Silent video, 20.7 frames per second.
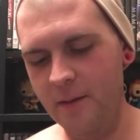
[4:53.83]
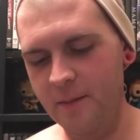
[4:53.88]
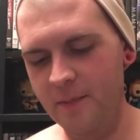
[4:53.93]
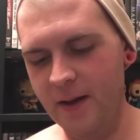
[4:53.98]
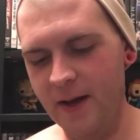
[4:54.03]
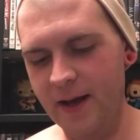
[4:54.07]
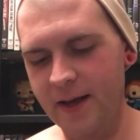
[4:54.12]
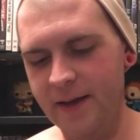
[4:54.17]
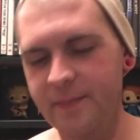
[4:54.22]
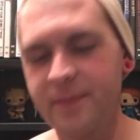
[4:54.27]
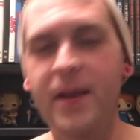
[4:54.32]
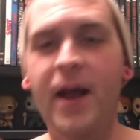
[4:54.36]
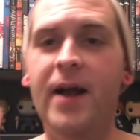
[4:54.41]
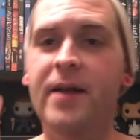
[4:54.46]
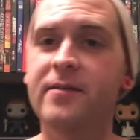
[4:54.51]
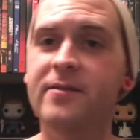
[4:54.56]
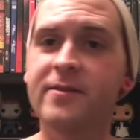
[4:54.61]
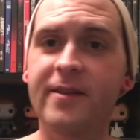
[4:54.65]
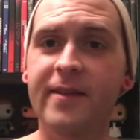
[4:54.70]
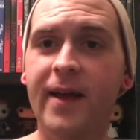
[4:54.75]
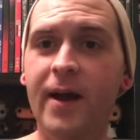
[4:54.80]
But, yeah,
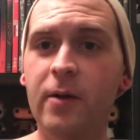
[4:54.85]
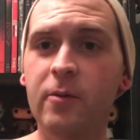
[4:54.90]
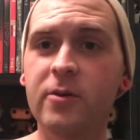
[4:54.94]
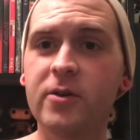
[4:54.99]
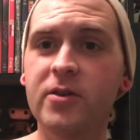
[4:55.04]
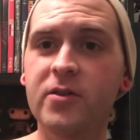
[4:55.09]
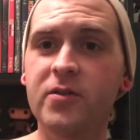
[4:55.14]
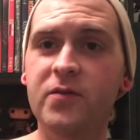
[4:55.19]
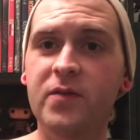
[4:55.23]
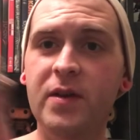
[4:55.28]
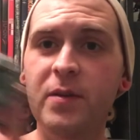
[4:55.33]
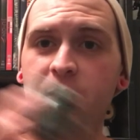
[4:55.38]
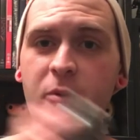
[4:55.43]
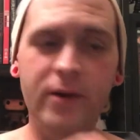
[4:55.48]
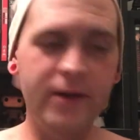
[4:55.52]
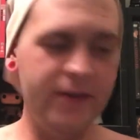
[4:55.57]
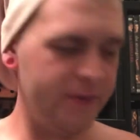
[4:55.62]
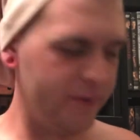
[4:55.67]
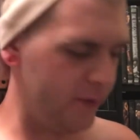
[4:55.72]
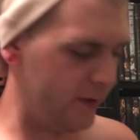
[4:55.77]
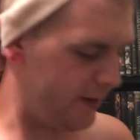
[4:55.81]
so that was
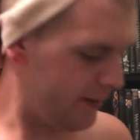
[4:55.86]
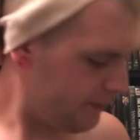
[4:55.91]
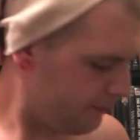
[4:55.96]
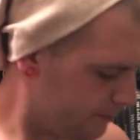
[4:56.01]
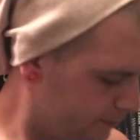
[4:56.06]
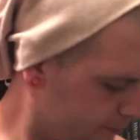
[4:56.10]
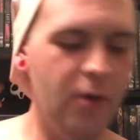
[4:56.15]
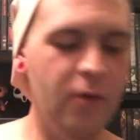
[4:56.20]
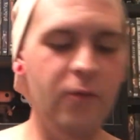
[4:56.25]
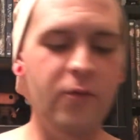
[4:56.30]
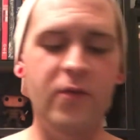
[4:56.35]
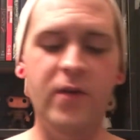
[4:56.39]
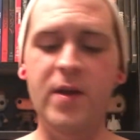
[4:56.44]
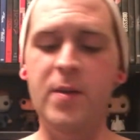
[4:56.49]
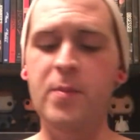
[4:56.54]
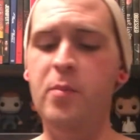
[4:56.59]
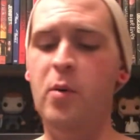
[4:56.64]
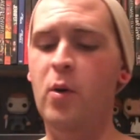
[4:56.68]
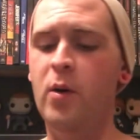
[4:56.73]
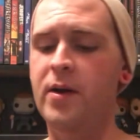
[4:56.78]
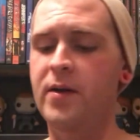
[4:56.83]
V.3.
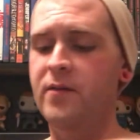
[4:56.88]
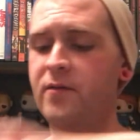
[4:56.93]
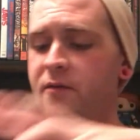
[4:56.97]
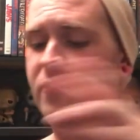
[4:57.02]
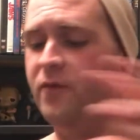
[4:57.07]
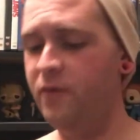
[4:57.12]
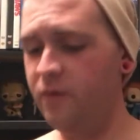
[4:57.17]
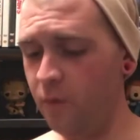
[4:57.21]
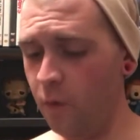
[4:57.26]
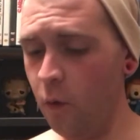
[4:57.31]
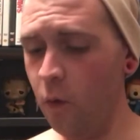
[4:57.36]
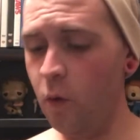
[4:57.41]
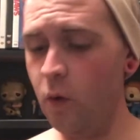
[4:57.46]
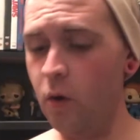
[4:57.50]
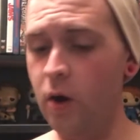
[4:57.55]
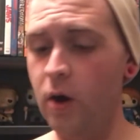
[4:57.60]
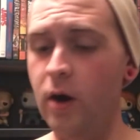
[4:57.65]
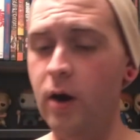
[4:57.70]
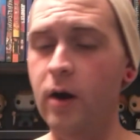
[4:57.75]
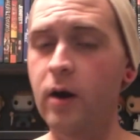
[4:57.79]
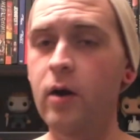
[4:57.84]

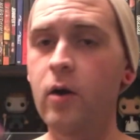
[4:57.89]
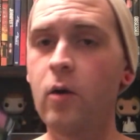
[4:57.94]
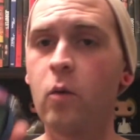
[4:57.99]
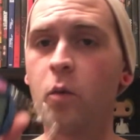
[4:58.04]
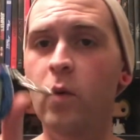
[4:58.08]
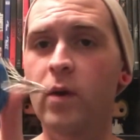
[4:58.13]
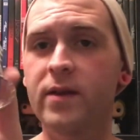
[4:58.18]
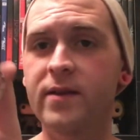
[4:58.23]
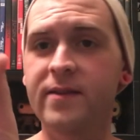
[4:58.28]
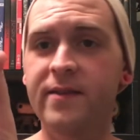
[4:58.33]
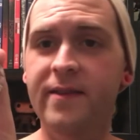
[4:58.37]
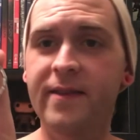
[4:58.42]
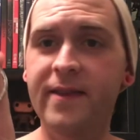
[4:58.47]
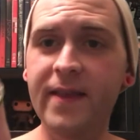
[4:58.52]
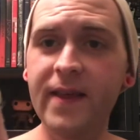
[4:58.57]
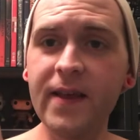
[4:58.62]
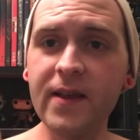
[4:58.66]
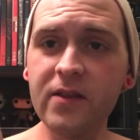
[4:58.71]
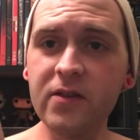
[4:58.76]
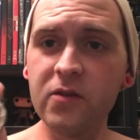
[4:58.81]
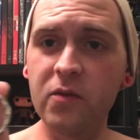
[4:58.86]
V.4 was
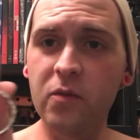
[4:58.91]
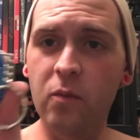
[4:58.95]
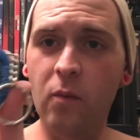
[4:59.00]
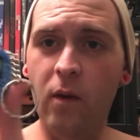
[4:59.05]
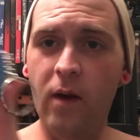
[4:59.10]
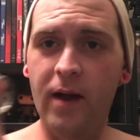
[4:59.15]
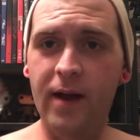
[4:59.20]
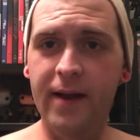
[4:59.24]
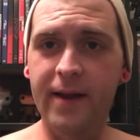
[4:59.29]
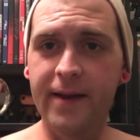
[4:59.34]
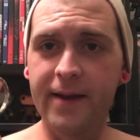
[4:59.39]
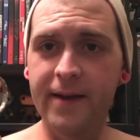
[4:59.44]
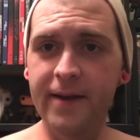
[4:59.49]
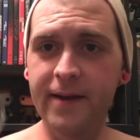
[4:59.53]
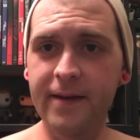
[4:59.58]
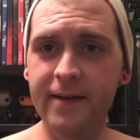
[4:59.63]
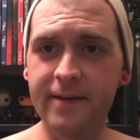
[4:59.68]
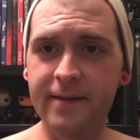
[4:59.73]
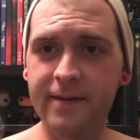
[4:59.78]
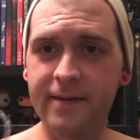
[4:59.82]
this one.